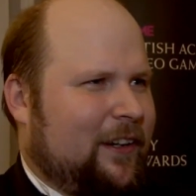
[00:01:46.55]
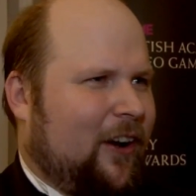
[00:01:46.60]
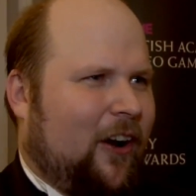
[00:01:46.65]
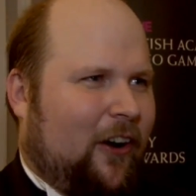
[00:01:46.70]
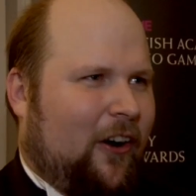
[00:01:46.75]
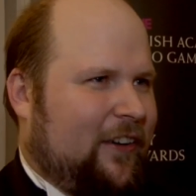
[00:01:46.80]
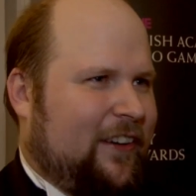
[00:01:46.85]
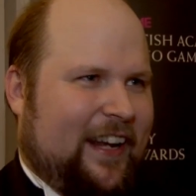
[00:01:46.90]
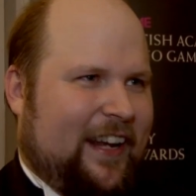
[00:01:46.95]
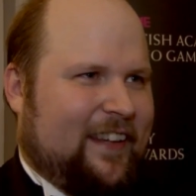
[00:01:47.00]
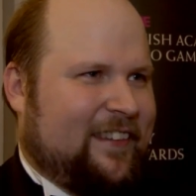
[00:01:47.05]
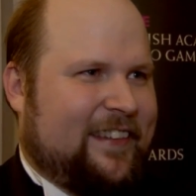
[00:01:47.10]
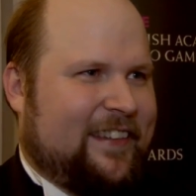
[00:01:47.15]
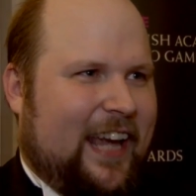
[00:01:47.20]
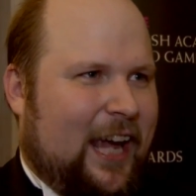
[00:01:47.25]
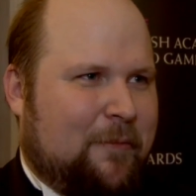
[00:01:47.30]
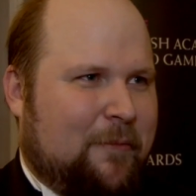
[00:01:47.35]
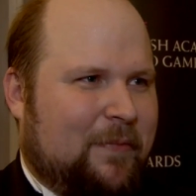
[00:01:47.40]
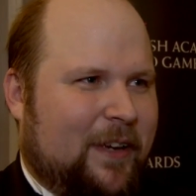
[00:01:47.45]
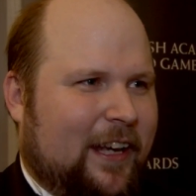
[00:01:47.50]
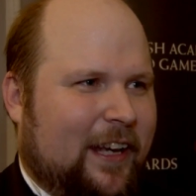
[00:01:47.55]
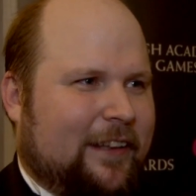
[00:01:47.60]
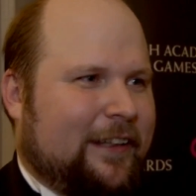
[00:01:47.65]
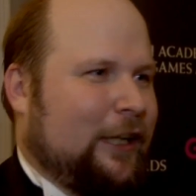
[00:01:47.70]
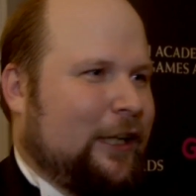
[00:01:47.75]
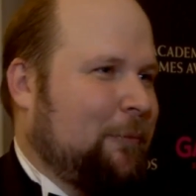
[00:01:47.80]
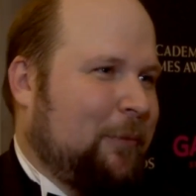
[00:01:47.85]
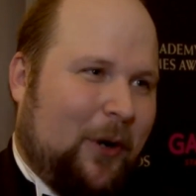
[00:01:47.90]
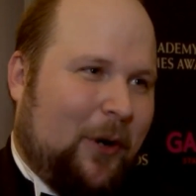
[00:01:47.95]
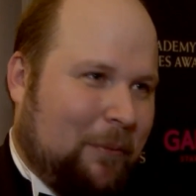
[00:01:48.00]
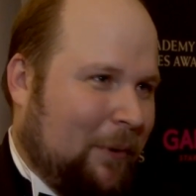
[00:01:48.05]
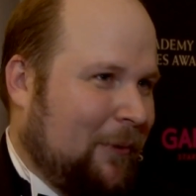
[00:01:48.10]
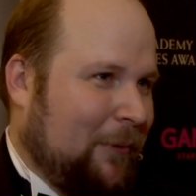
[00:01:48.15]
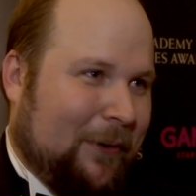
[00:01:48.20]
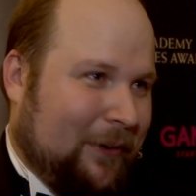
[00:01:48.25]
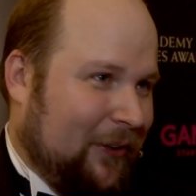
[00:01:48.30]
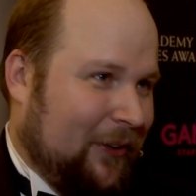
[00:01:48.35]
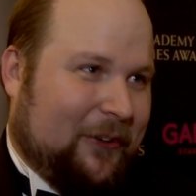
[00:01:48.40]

RTS game that I probably will